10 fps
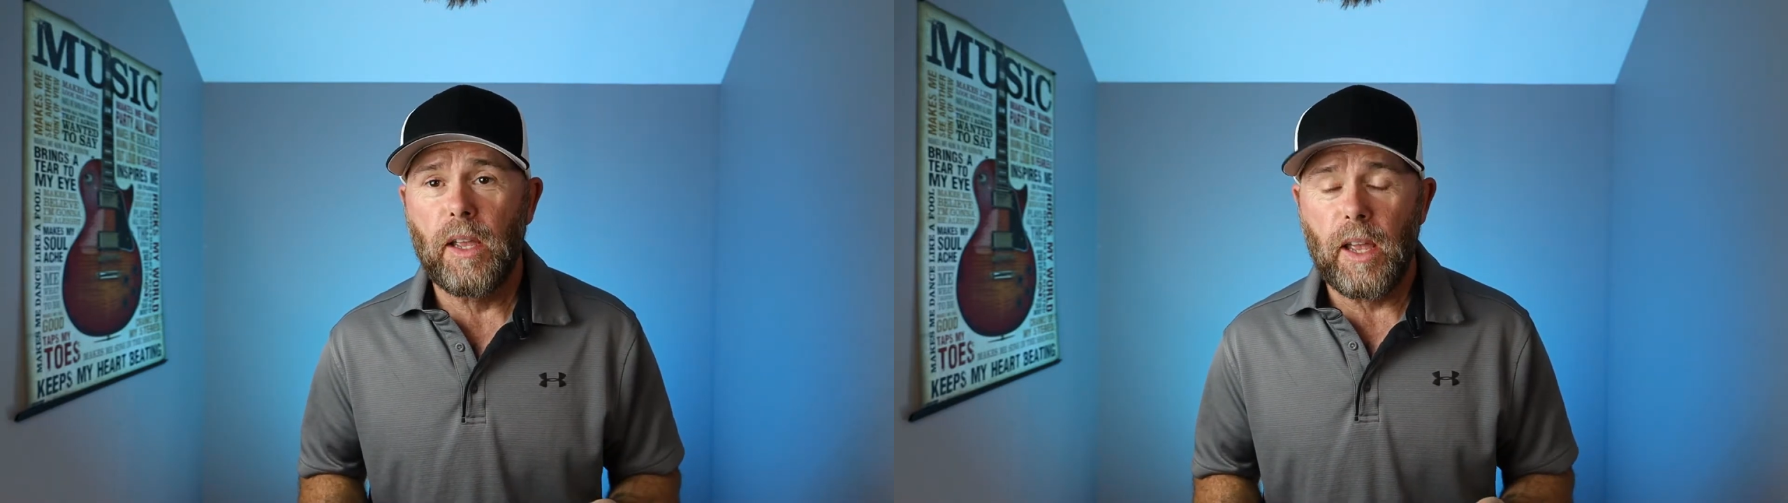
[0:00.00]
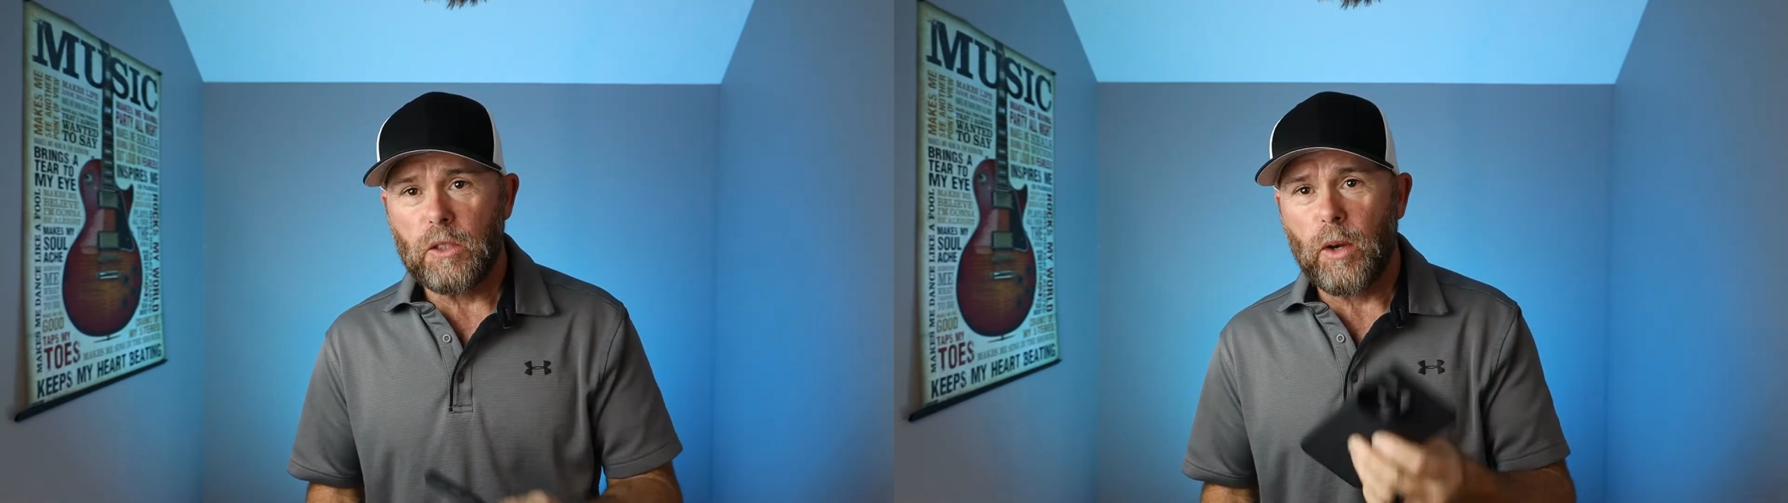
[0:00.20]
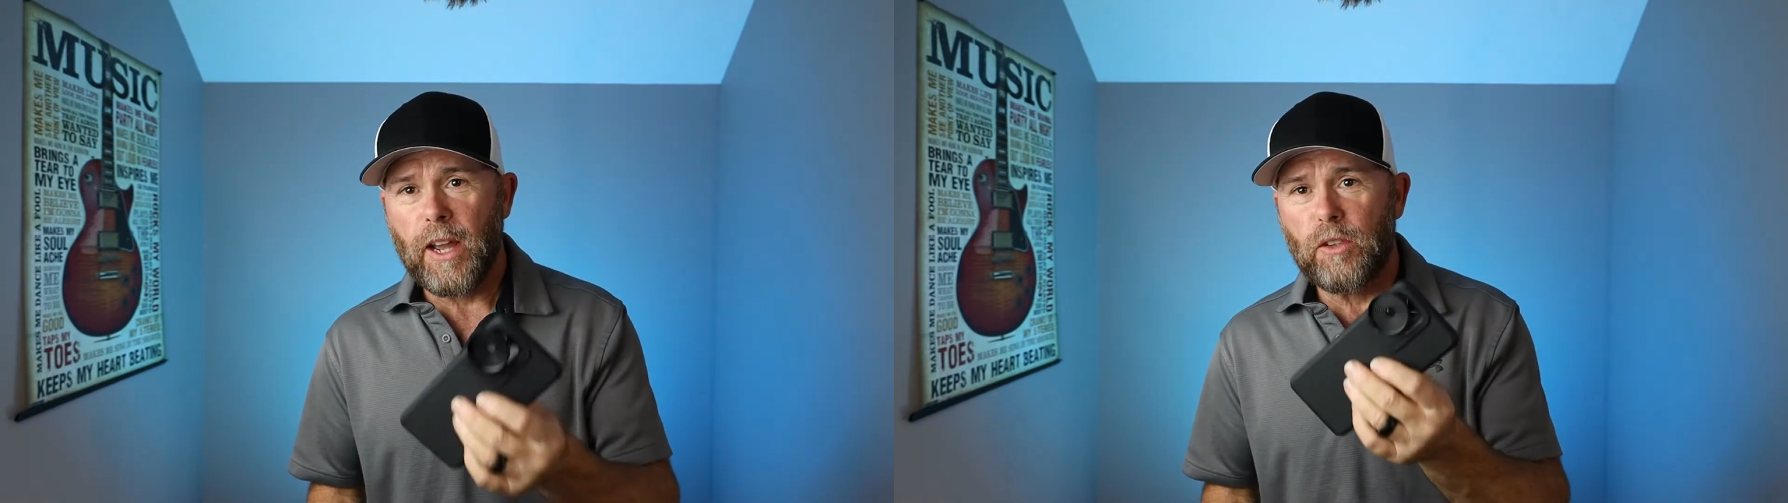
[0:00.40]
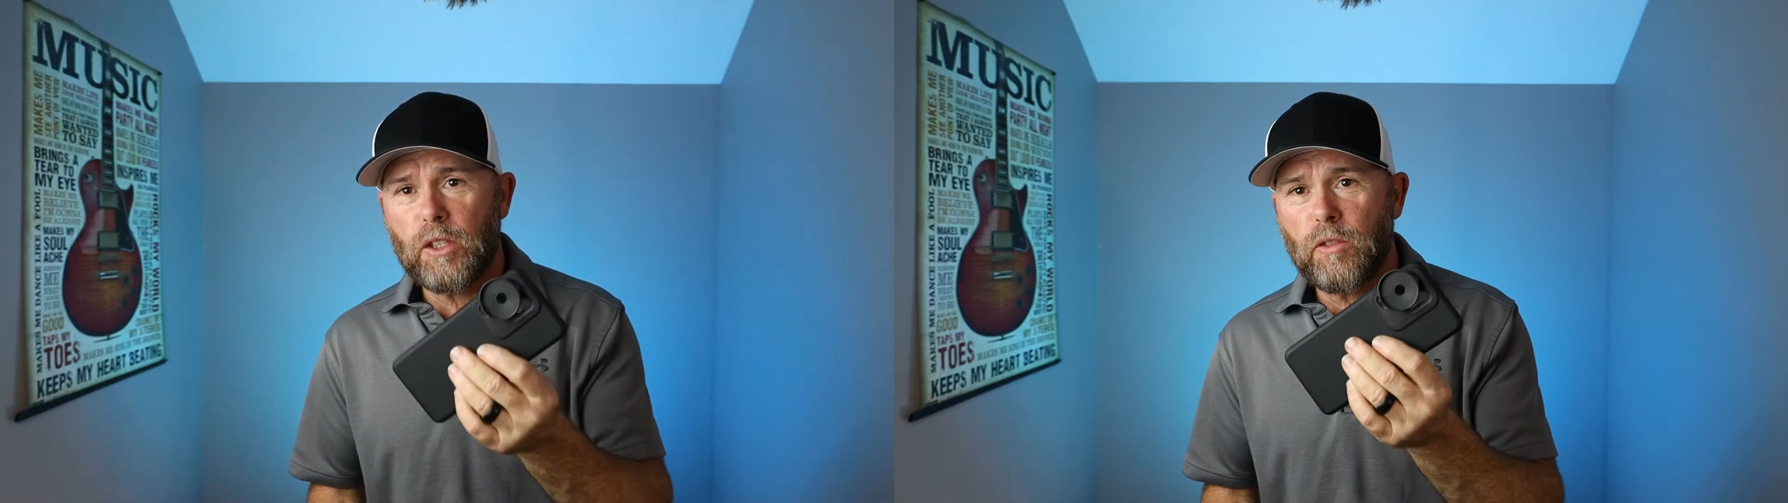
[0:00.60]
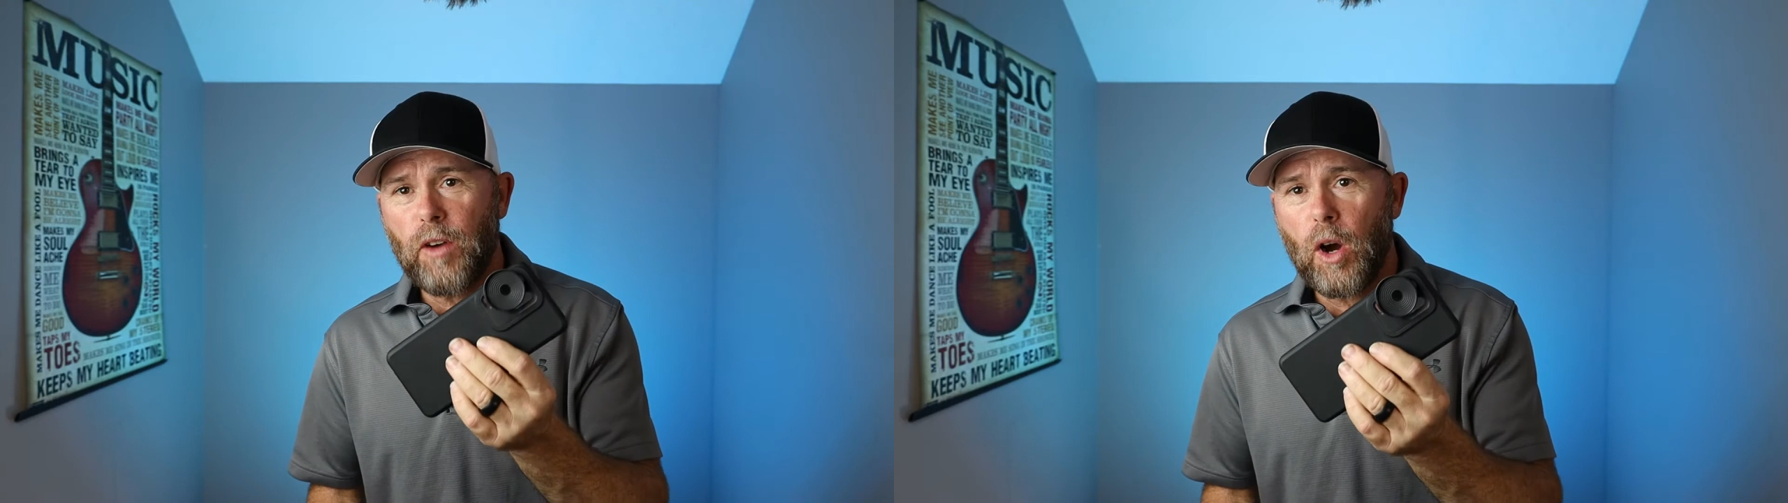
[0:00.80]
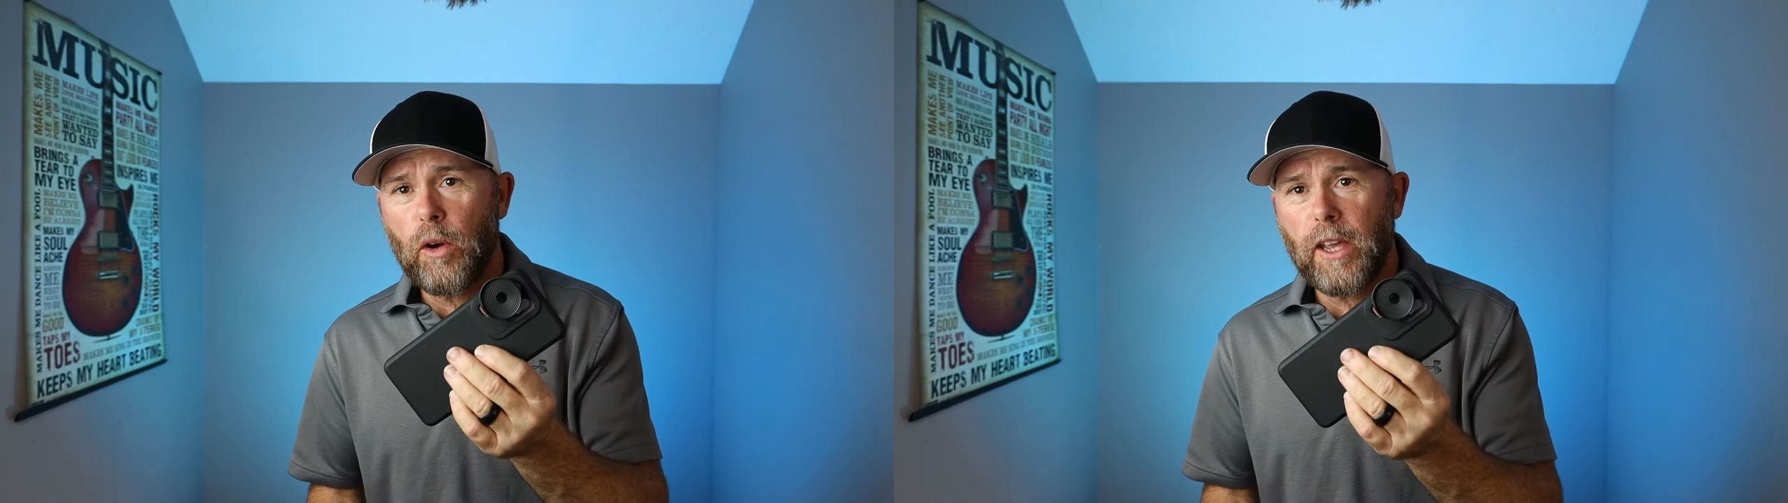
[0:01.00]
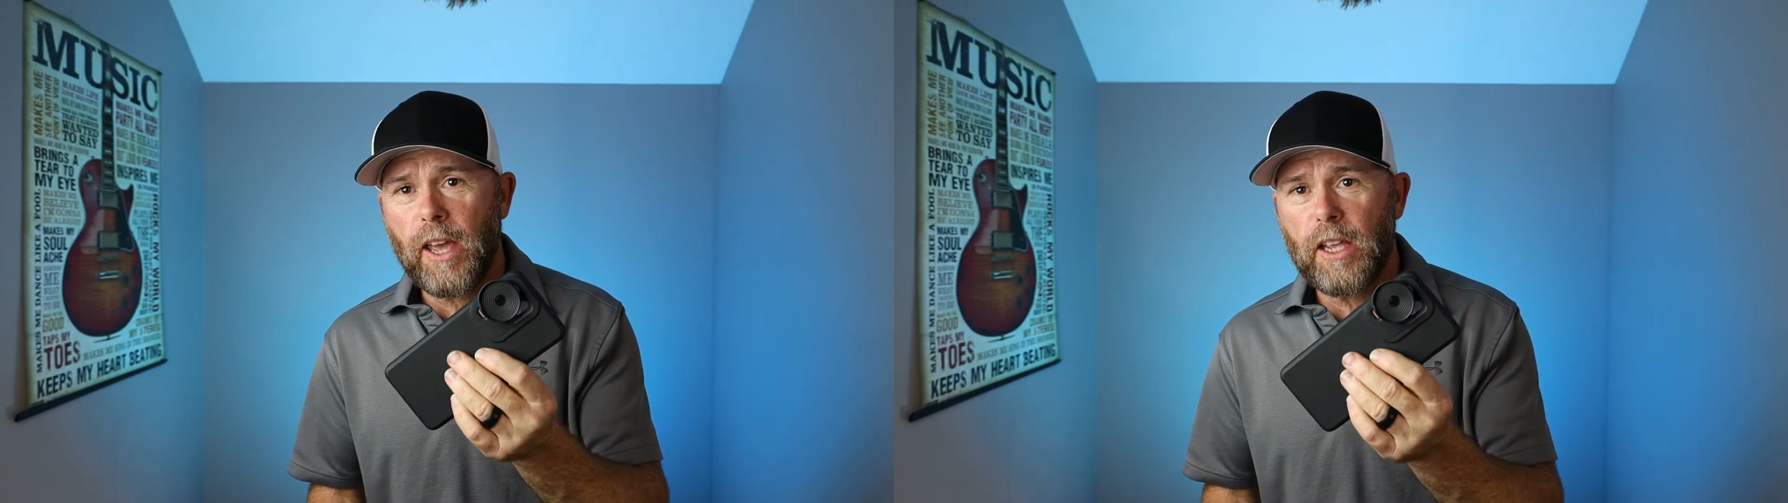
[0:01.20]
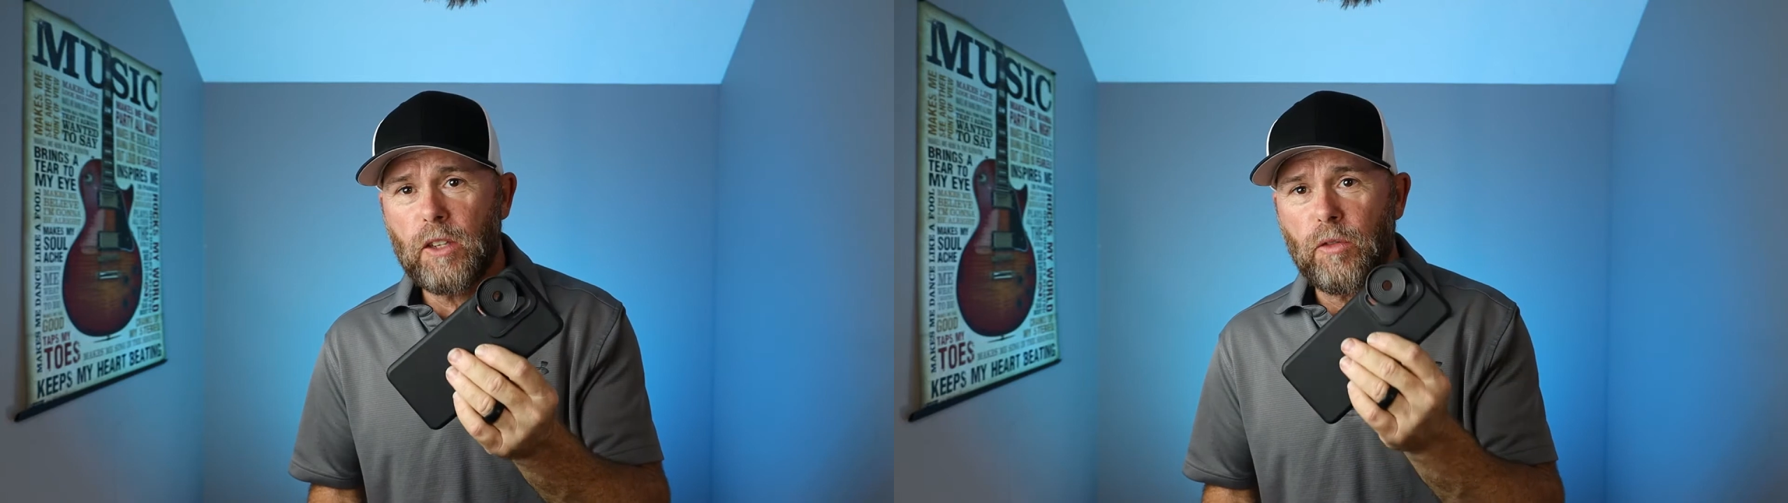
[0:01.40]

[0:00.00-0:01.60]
So I got this phone case